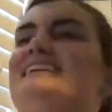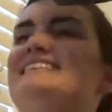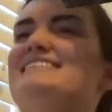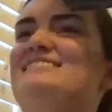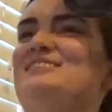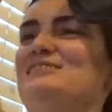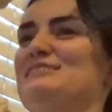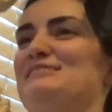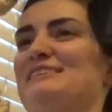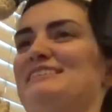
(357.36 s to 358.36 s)
It's the
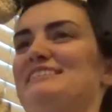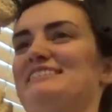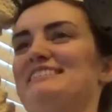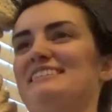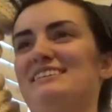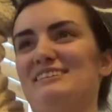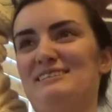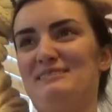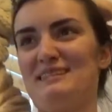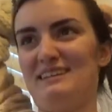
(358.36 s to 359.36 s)
Jonas Brothers
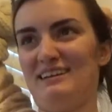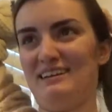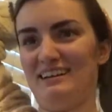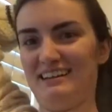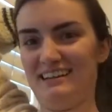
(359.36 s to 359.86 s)
Christmas song